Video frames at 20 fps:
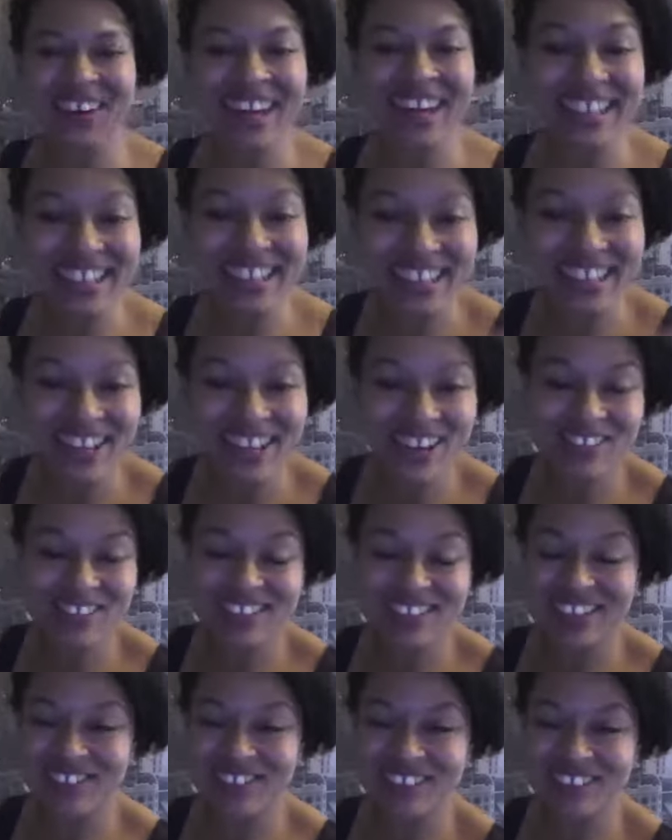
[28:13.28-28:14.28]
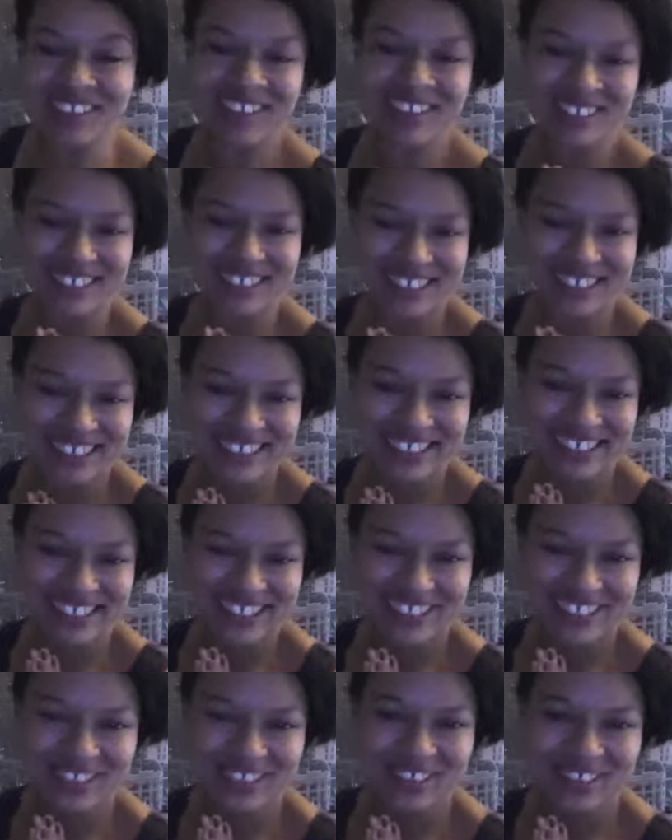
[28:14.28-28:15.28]
I love listening to
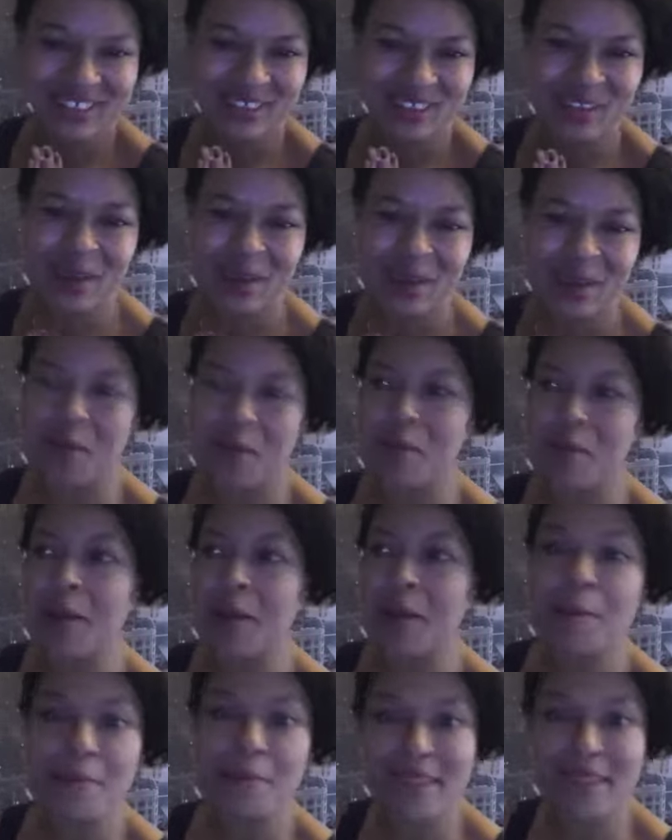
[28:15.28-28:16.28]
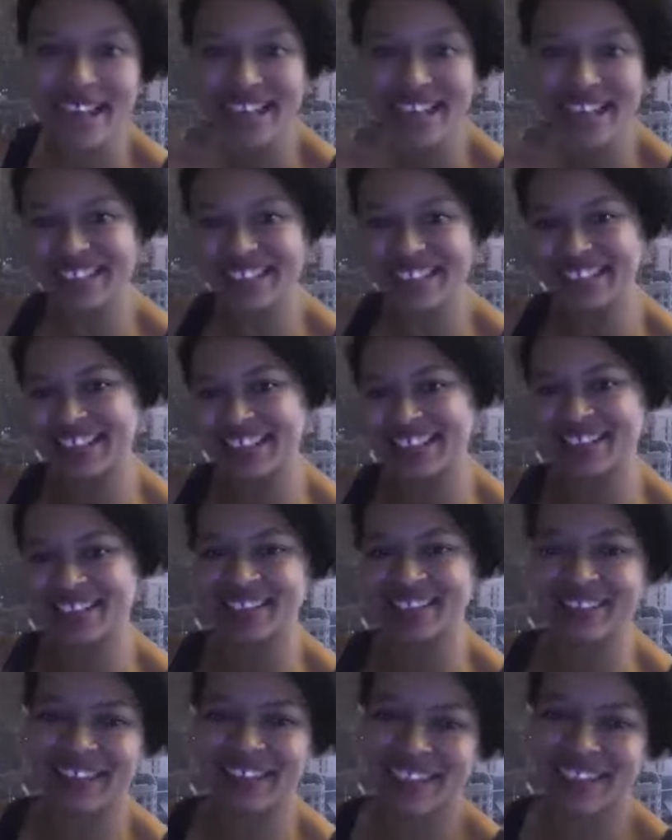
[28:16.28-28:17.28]
you. It was an amazing
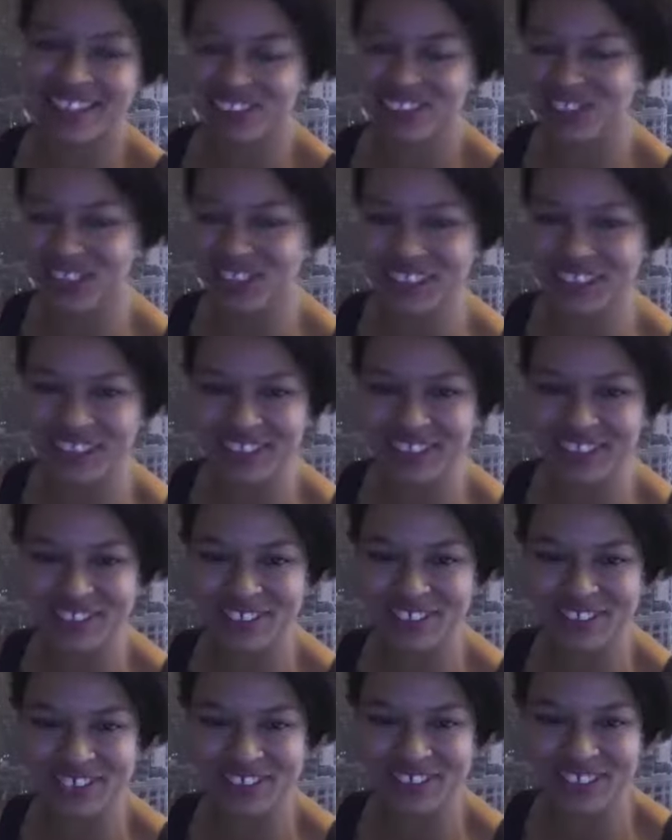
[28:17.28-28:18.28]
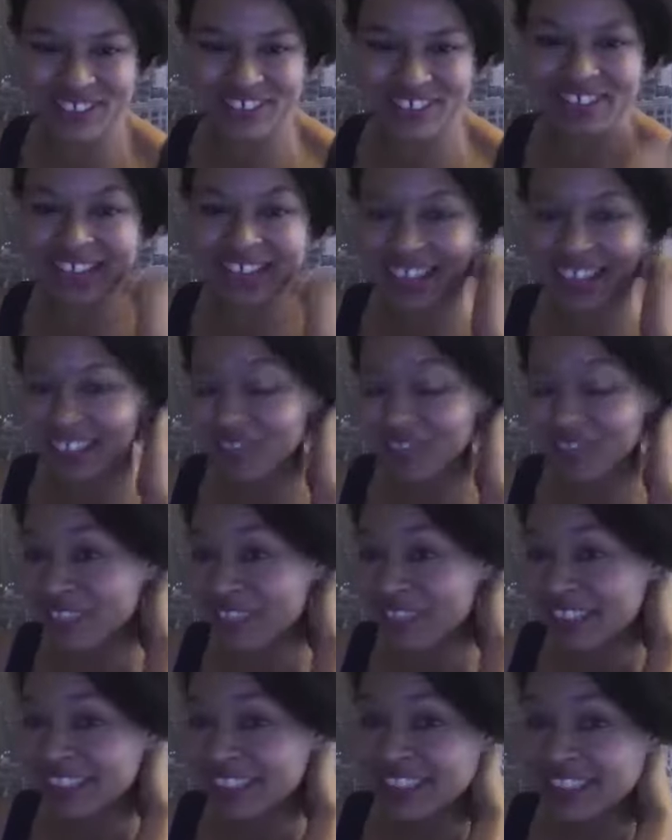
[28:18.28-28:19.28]
journey that you took us on there, really
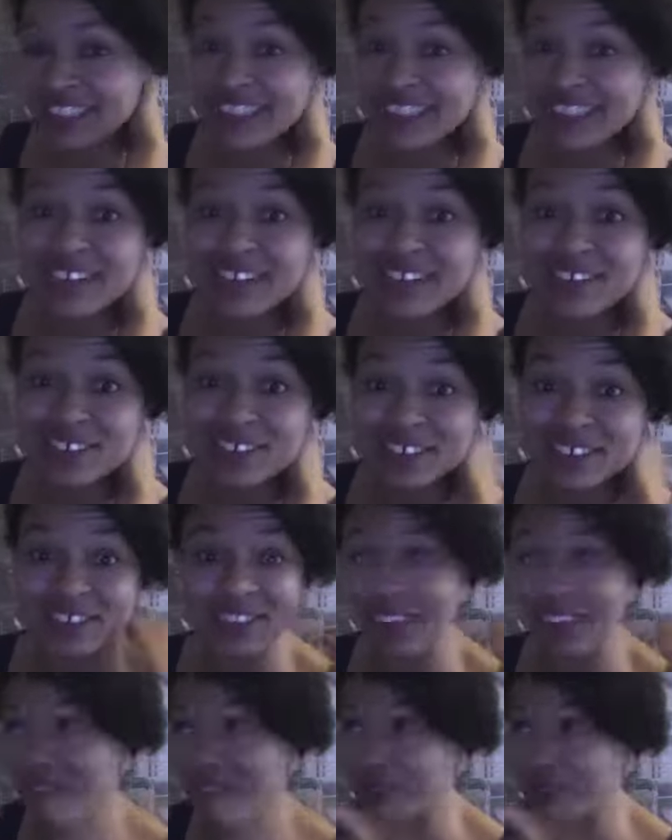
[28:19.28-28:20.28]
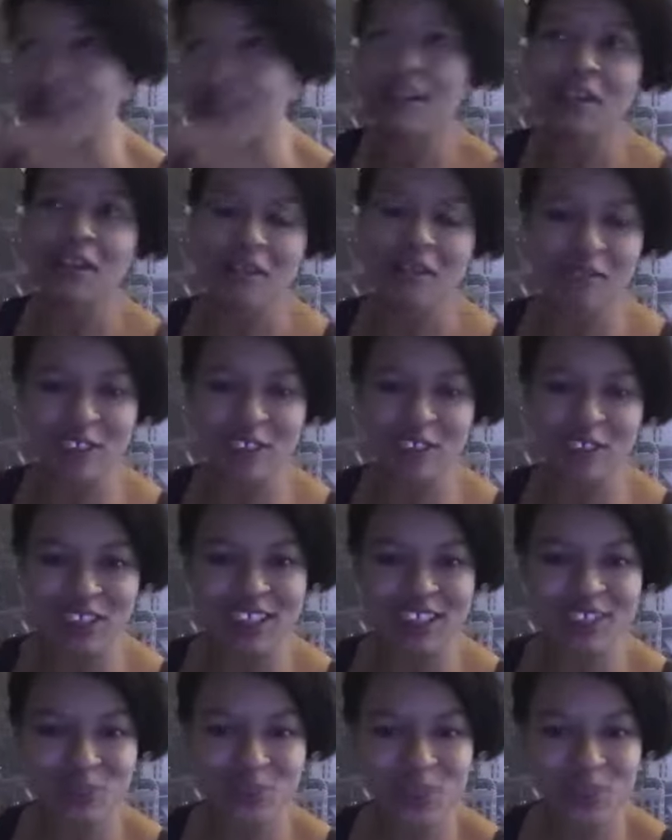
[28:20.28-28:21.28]
detailed. I could like visualize
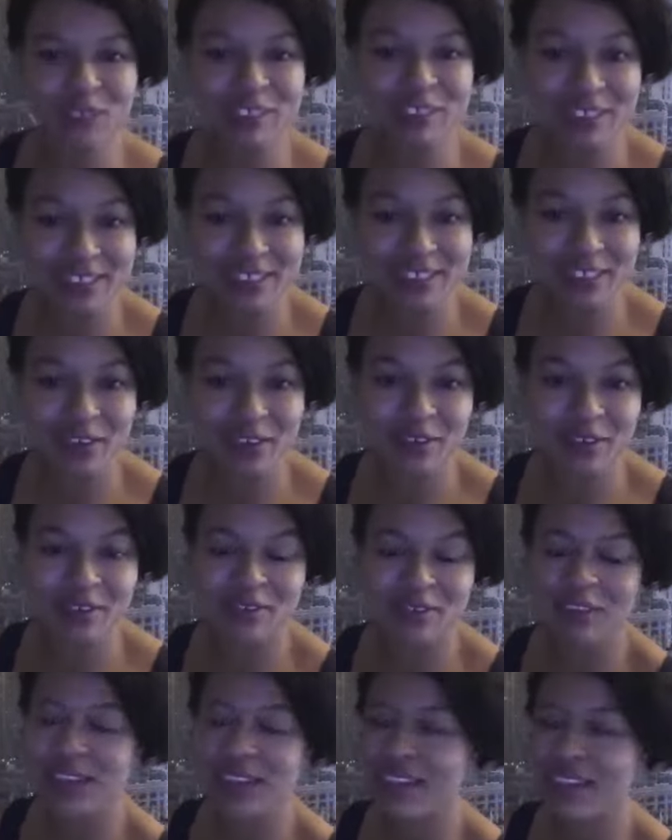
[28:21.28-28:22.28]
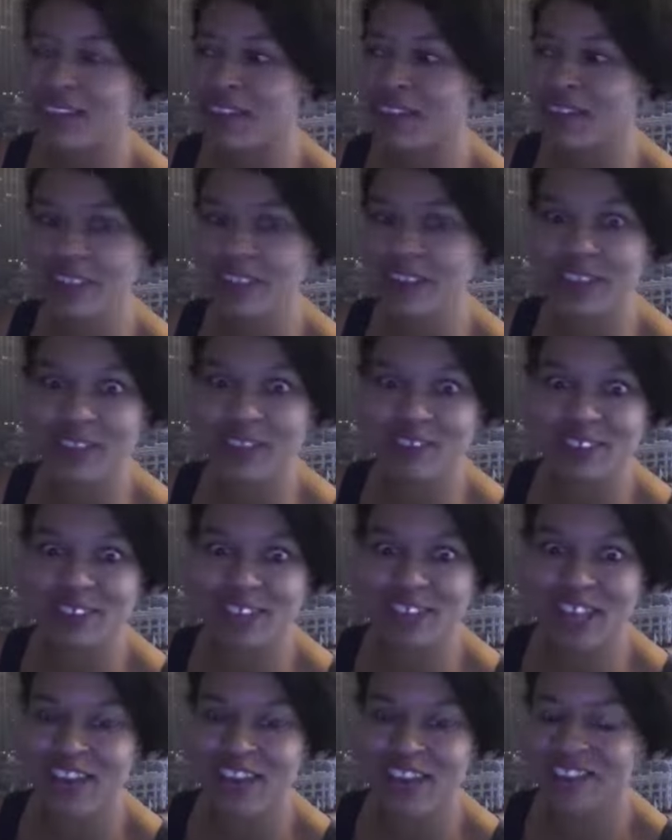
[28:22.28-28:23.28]
all of it. So thank you for
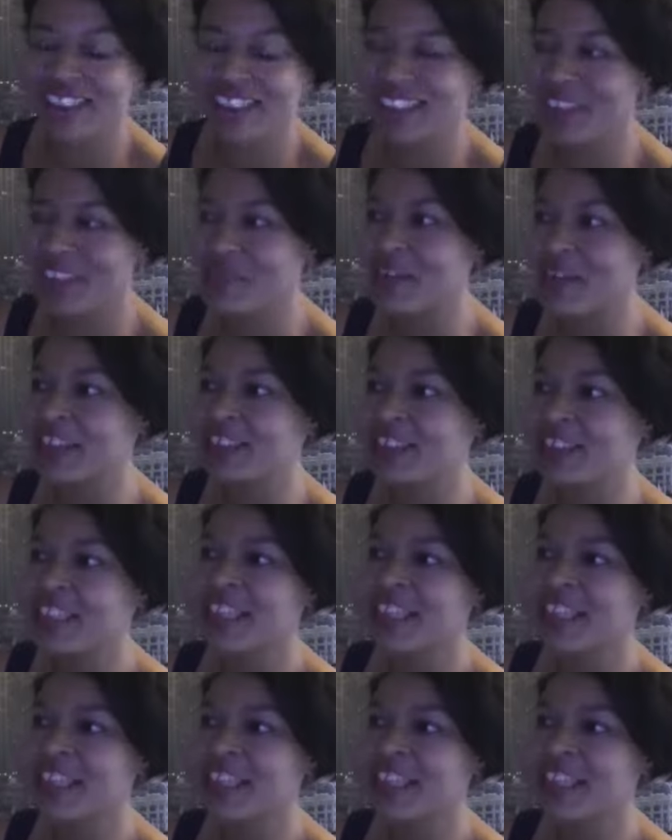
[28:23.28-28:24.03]
sharing so much.